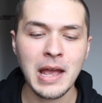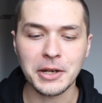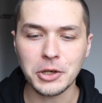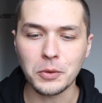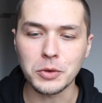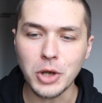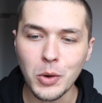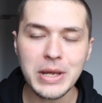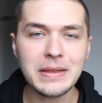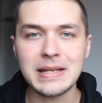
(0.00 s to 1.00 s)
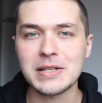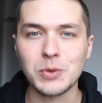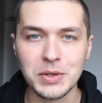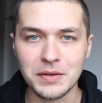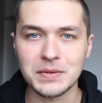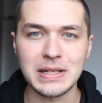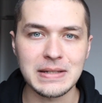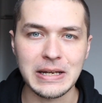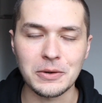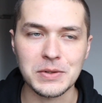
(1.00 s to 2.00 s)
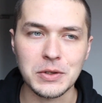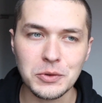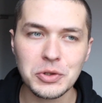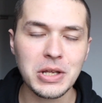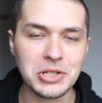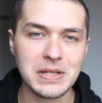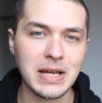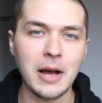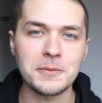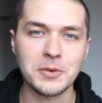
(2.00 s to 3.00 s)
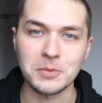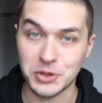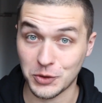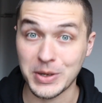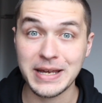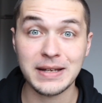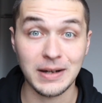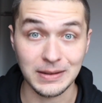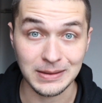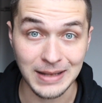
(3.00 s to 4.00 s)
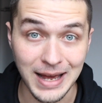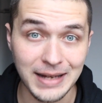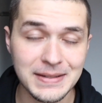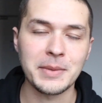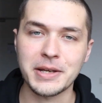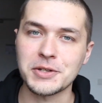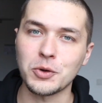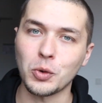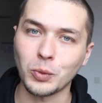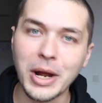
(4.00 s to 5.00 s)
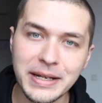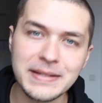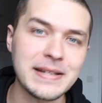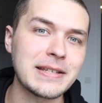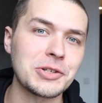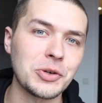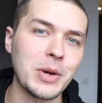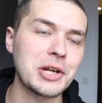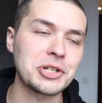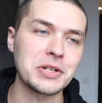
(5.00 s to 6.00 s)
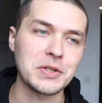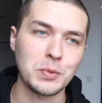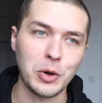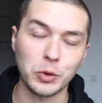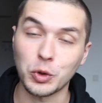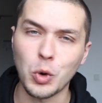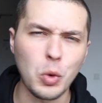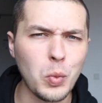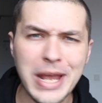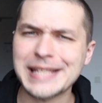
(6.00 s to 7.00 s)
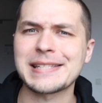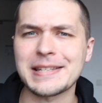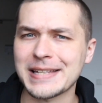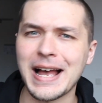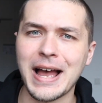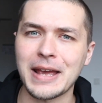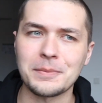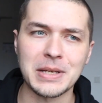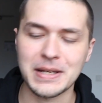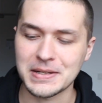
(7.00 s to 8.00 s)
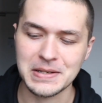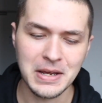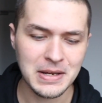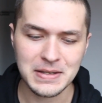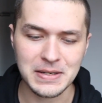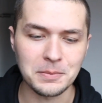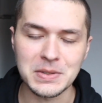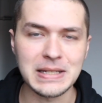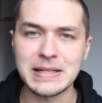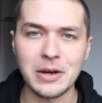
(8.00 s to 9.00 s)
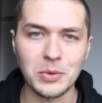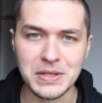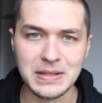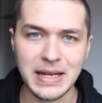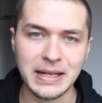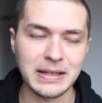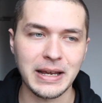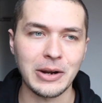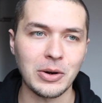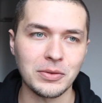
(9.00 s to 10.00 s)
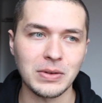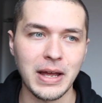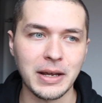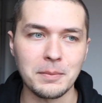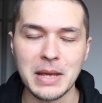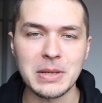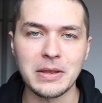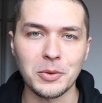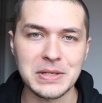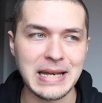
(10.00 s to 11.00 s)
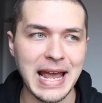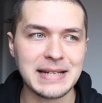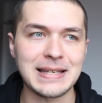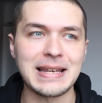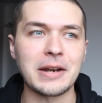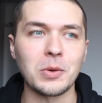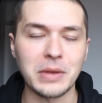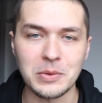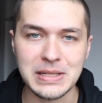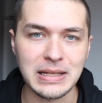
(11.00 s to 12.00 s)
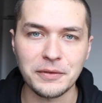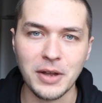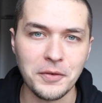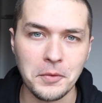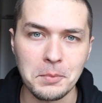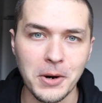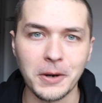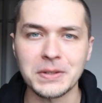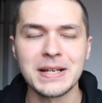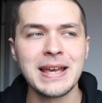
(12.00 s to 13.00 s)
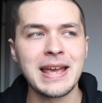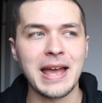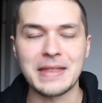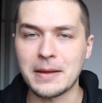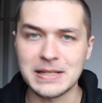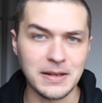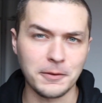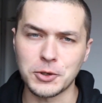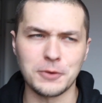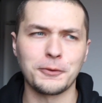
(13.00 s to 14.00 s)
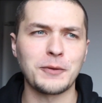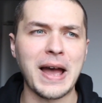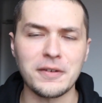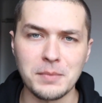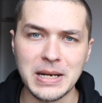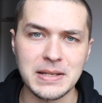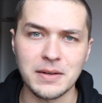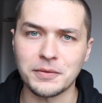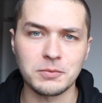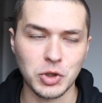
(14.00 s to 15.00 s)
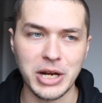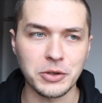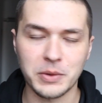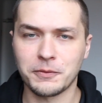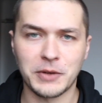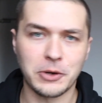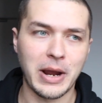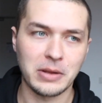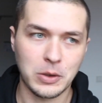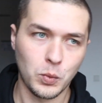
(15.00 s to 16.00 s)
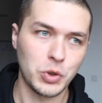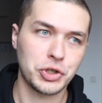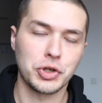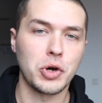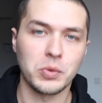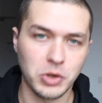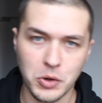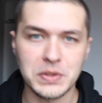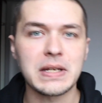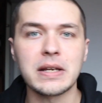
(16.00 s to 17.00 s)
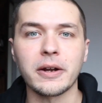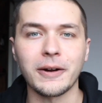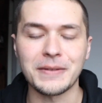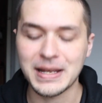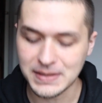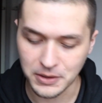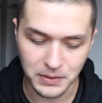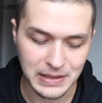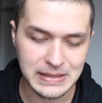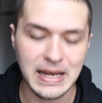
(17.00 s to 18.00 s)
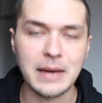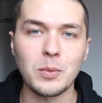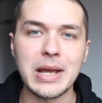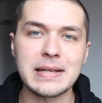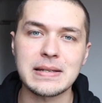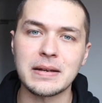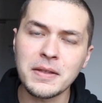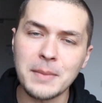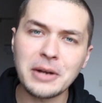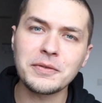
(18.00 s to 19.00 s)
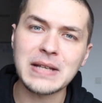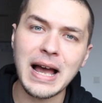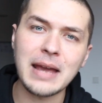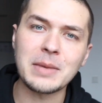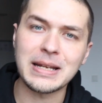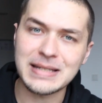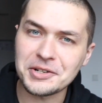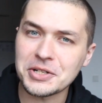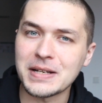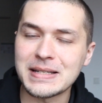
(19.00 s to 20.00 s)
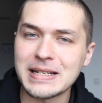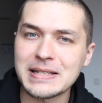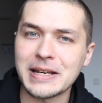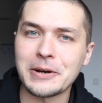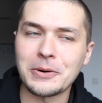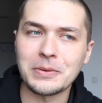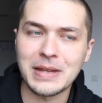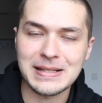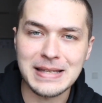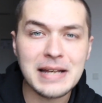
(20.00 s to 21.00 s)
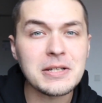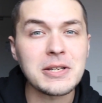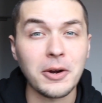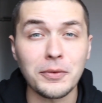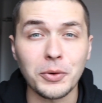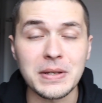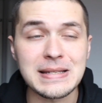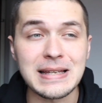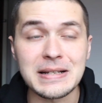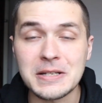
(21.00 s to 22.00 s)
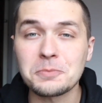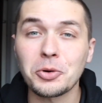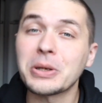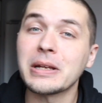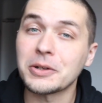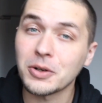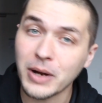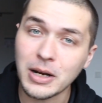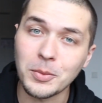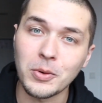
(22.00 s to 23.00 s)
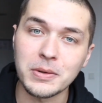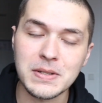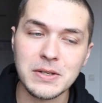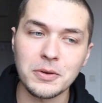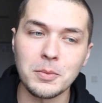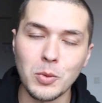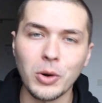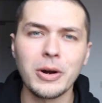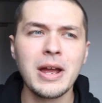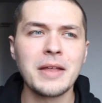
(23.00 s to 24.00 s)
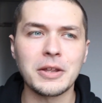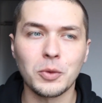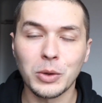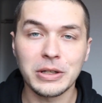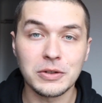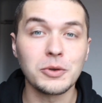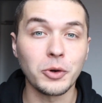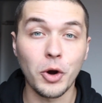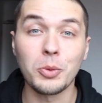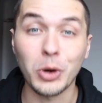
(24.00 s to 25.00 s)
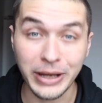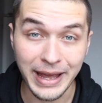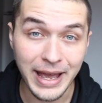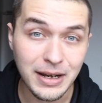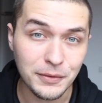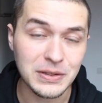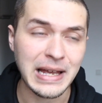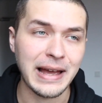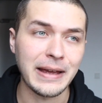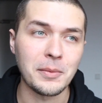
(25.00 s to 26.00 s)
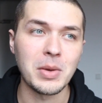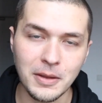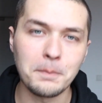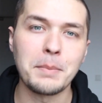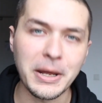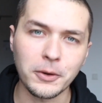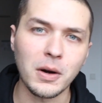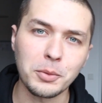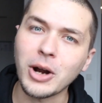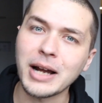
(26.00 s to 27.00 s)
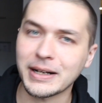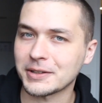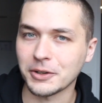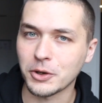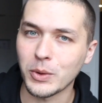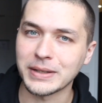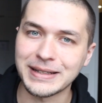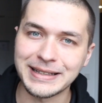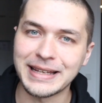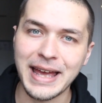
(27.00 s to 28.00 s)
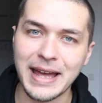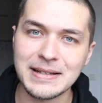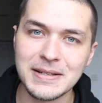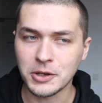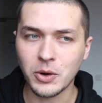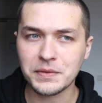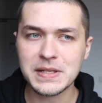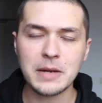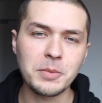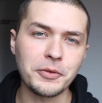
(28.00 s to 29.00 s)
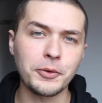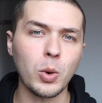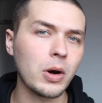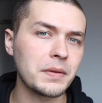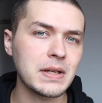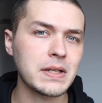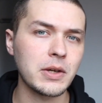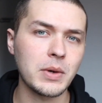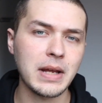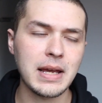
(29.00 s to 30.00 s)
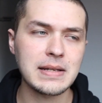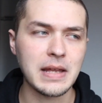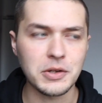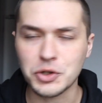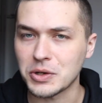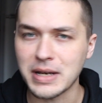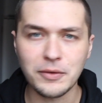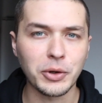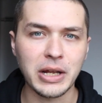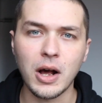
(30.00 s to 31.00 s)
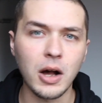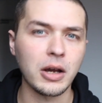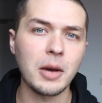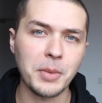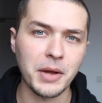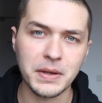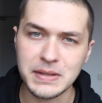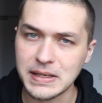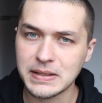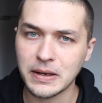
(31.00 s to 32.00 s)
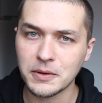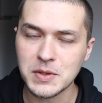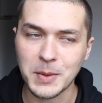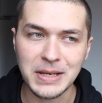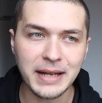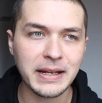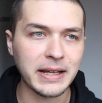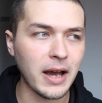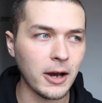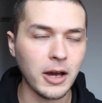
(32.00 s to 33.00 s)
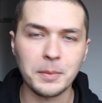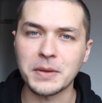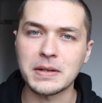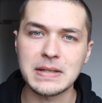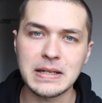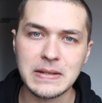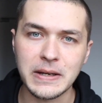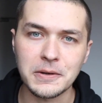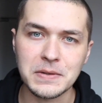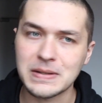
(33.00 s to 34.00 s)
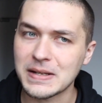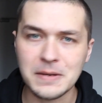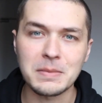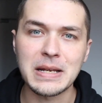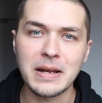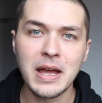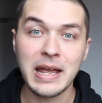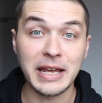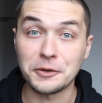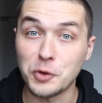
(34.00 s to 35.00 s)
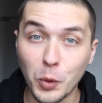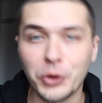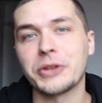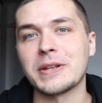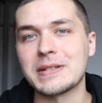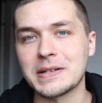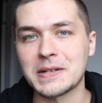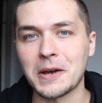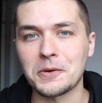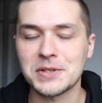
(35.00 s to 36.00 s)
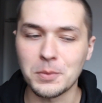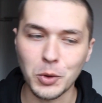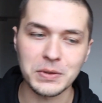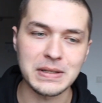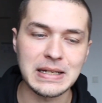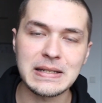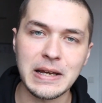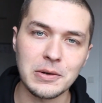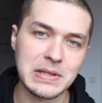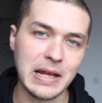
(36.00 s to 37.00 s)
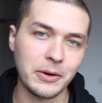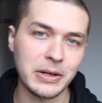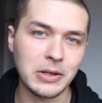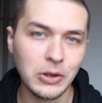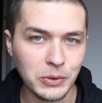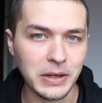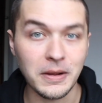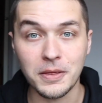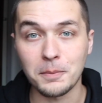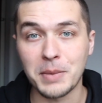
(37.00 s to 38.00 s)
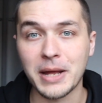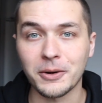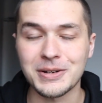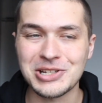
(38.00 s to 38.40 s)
And you know, knowing these sorts of details usually just comes from doing it a lot because you'll run into situations where you will waste time because some detail wasn't taken care of. Like maybe there was an accidental that was left off of a part and that is a good five minutes of trying to figure out like like which note goes here, and that's, you know, that's time wasted. The amount of time and attention to detail that's necessary for these things is pretty incredible. And so the more that you really do your homework ahead of time, the better a product you're going to get. You know, I've said before on these Q&As that you should never get hung up on the details, but not getting hung up on the details doesn't mean ignoring the details. The more details that are included, the better.